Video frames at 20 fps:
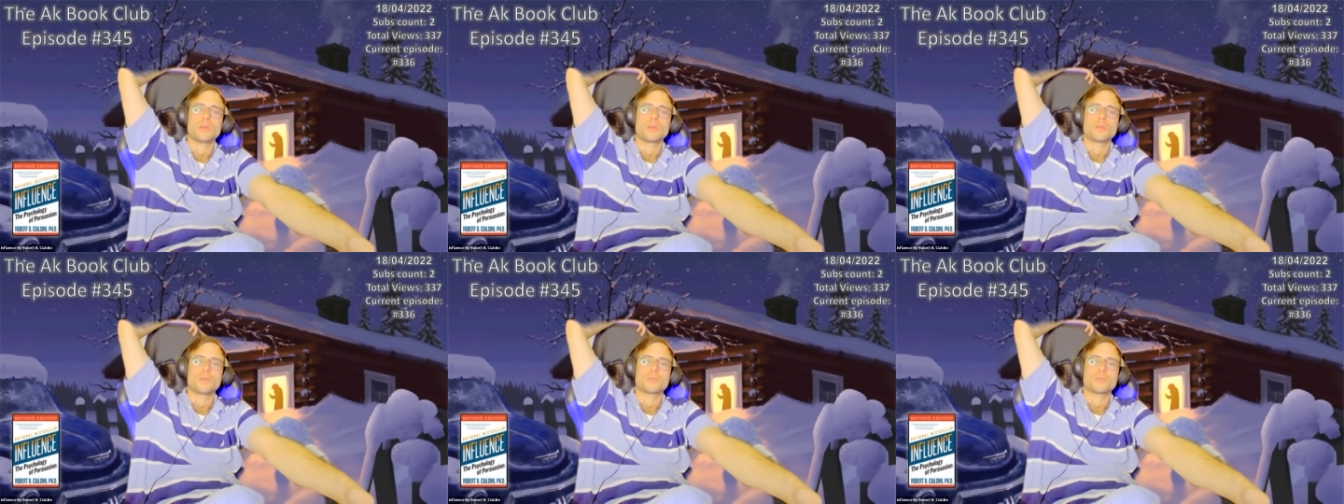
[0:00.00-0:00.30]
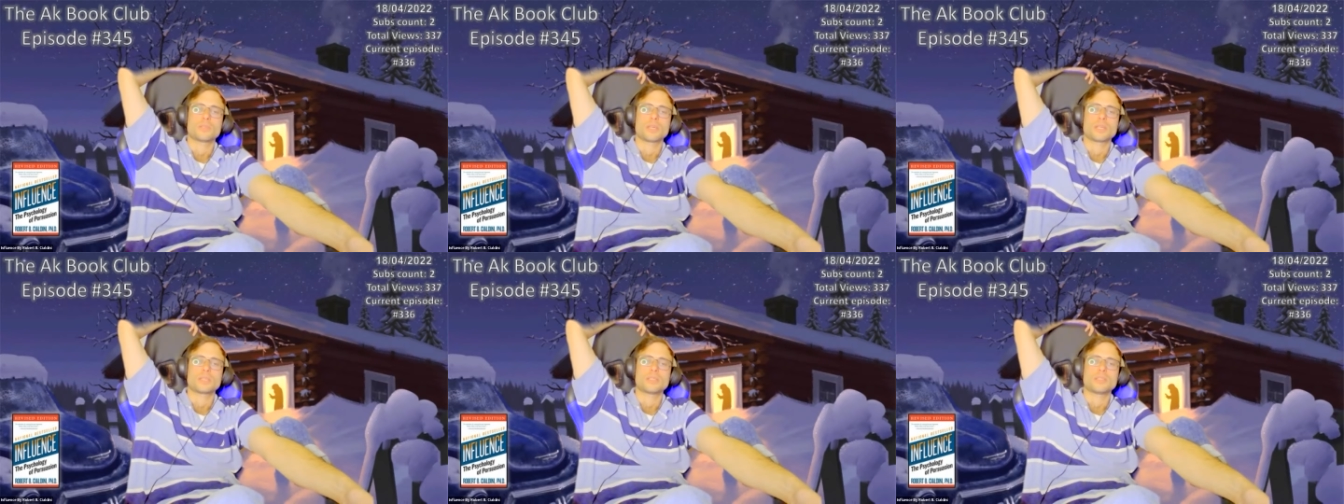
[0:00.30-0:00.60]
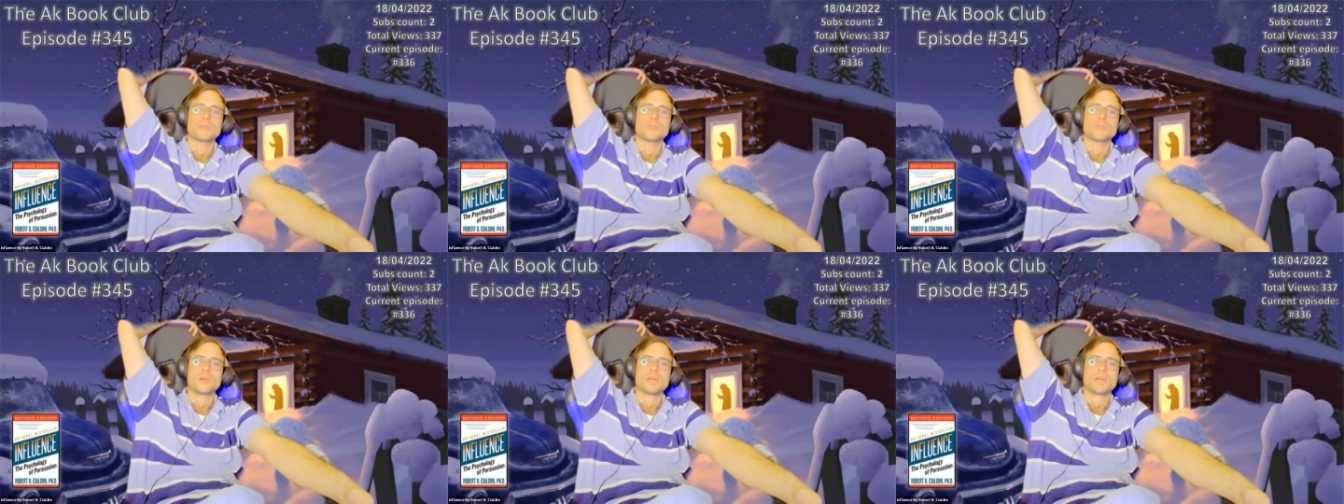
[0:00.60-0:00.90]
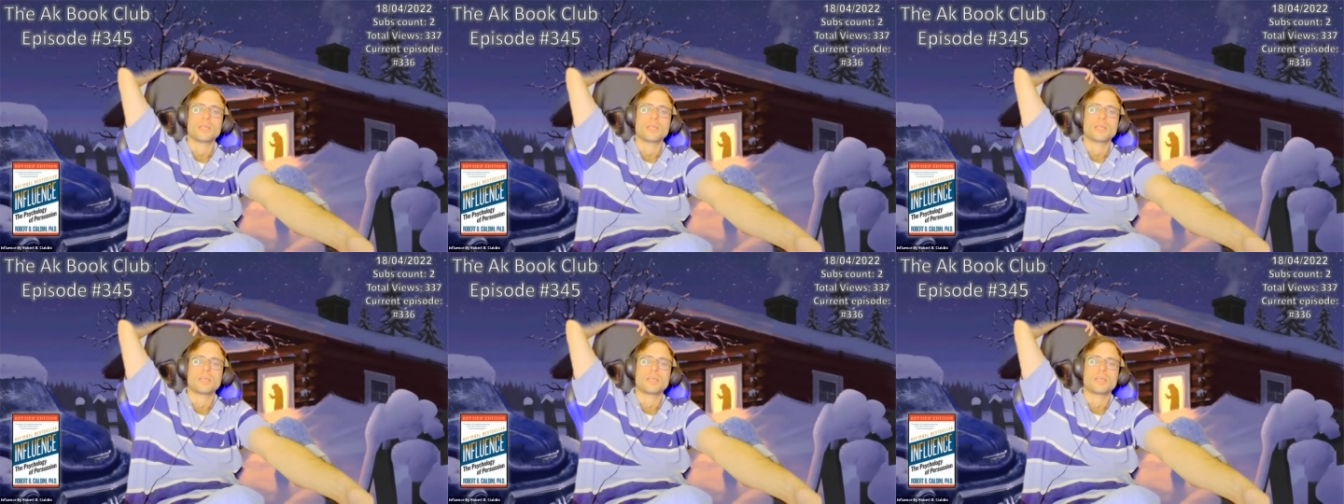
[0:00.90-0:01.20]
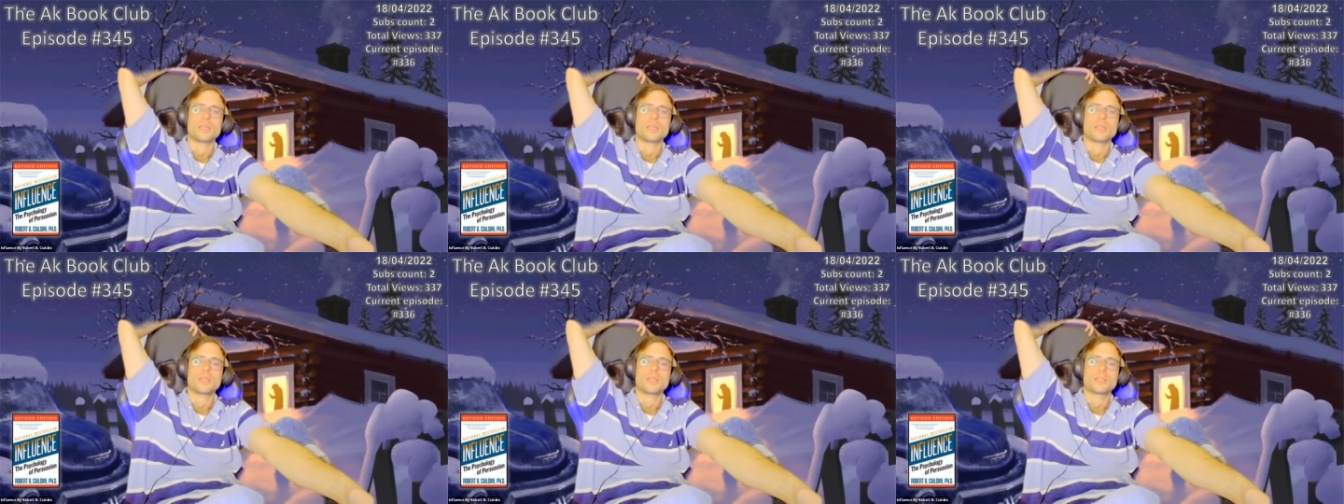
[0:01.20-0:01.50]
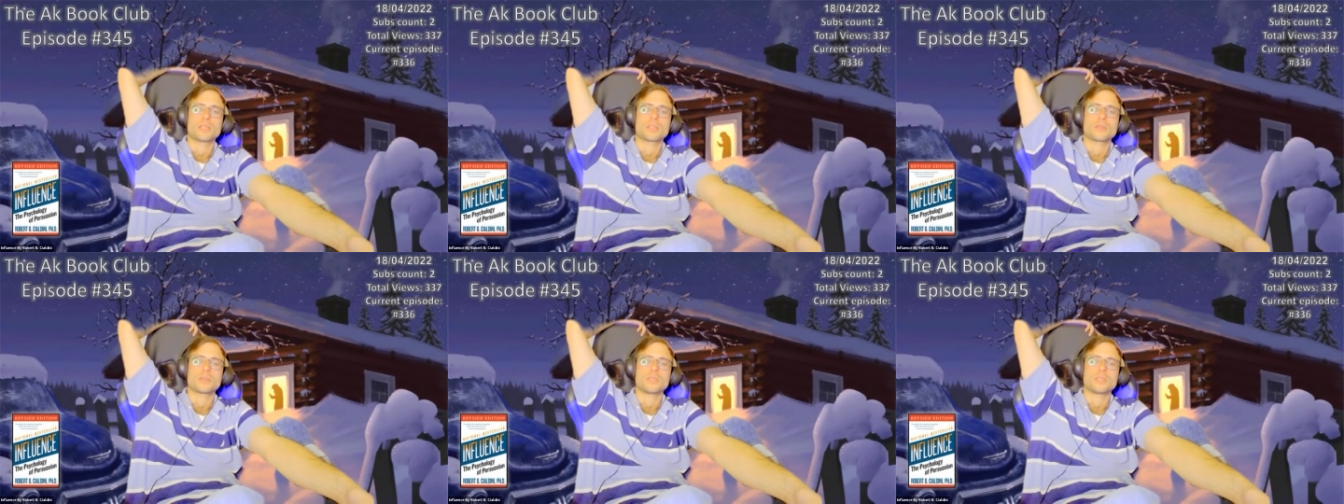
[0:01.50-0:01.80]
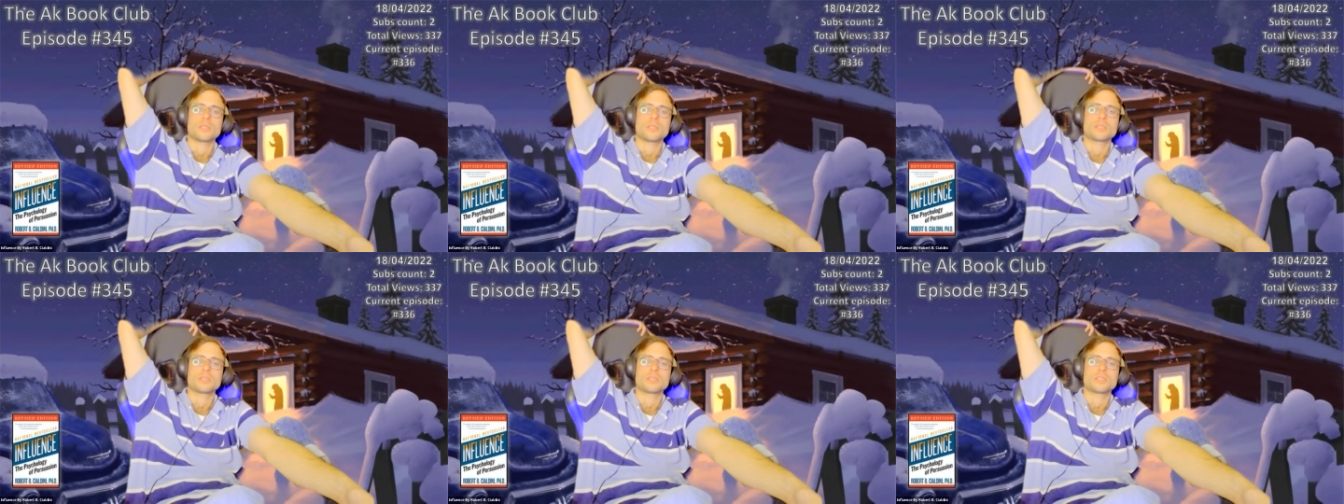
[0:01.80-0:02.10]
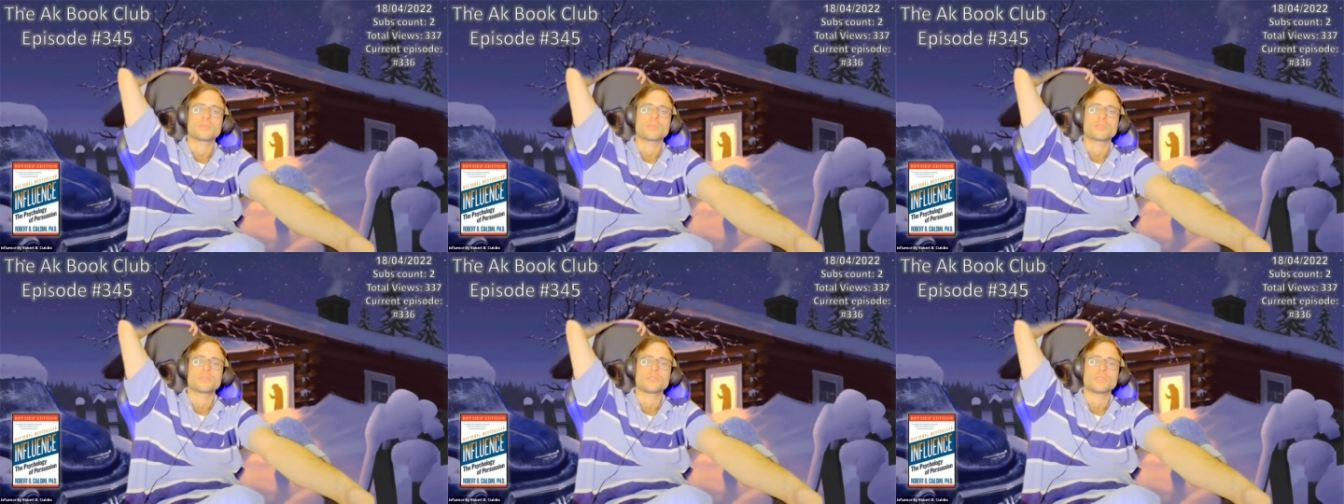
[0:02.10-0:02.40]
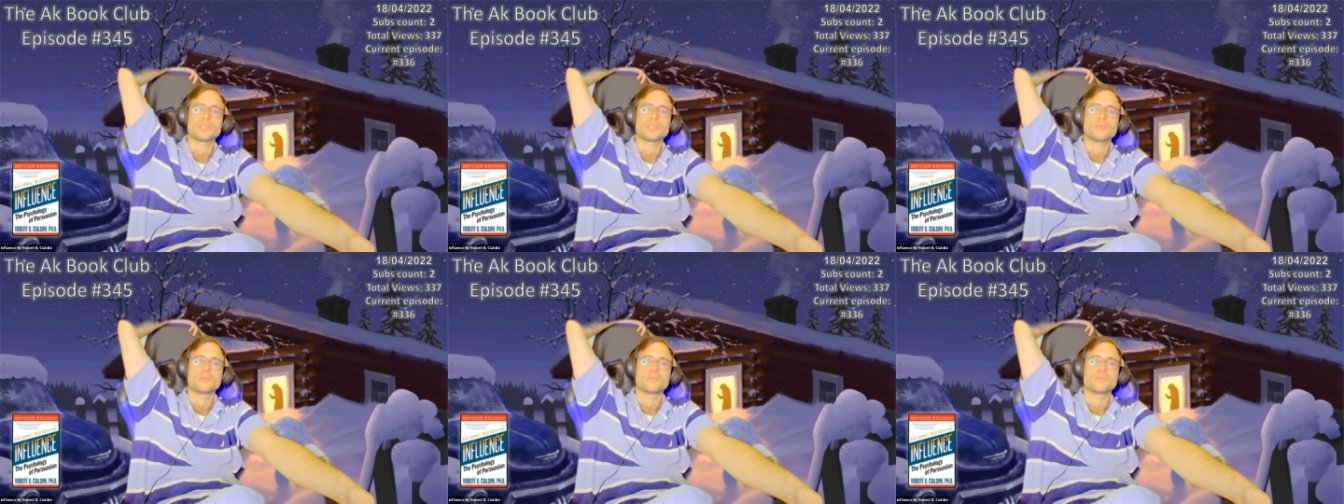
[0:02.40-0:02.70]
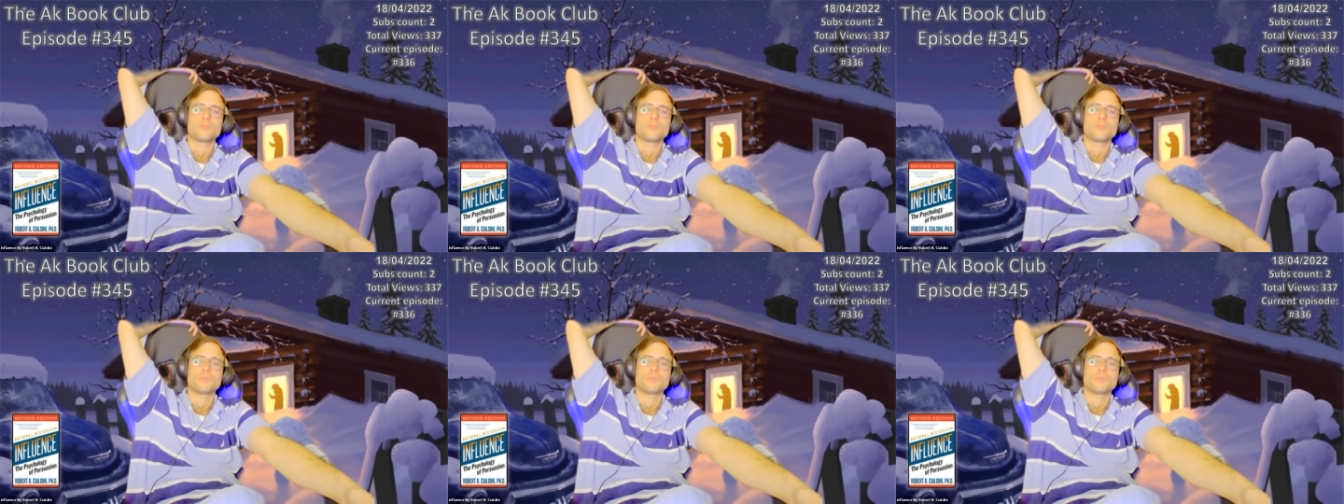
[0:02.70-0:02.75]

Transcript: contacted by an interviewer.